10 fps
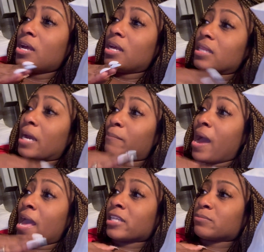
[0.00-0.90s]
like
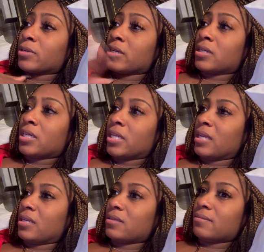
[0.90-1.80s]
my asthma
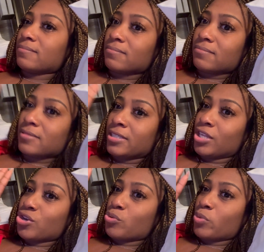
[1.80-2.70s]
couldn't
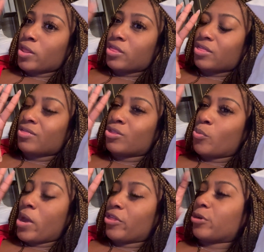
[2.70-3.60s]
deal with the
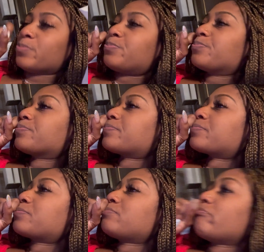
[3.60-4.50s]
weather.
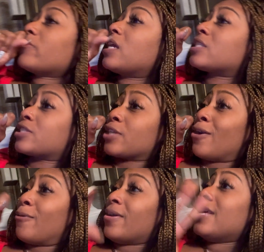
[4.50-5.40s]

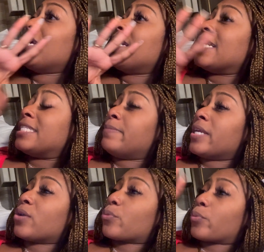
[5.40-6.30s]
So it's
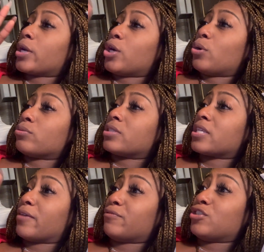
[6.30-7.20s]
been a real
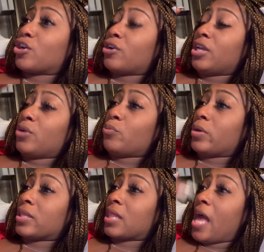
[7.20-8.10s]
tough journey
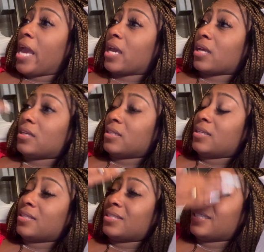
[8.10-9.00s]
with like
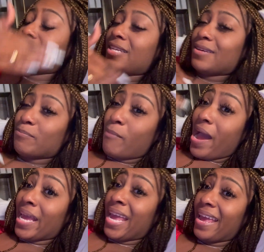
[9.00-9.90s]

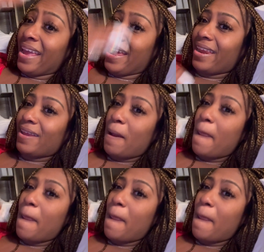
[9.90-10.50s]
my head